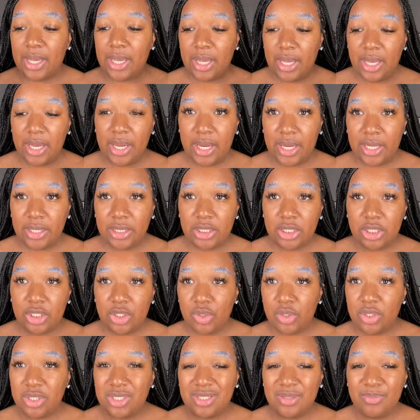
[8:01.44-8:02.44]
itch
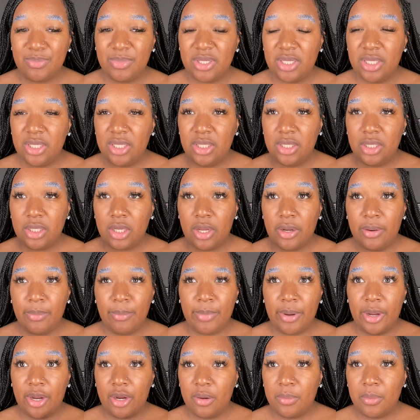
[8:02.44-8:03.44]
or just be
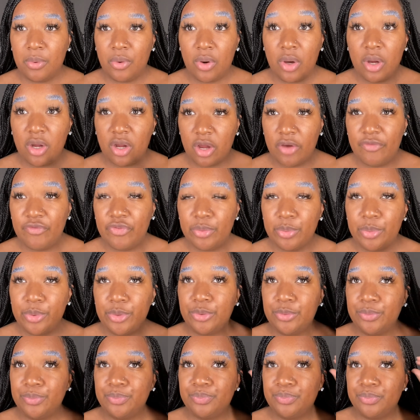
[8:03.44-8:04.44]
unbearable,
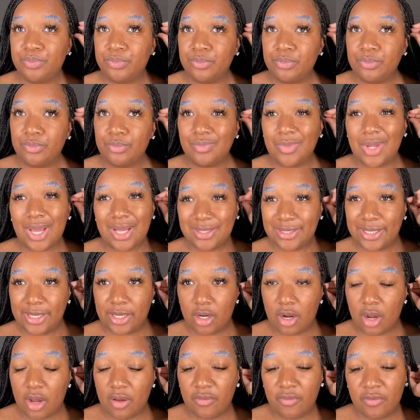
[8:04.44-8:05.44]
uncomfortable, I take it
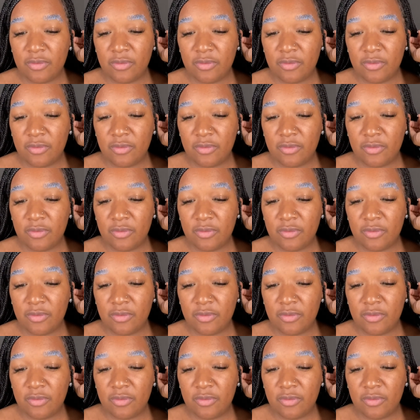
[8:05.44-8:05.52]
off.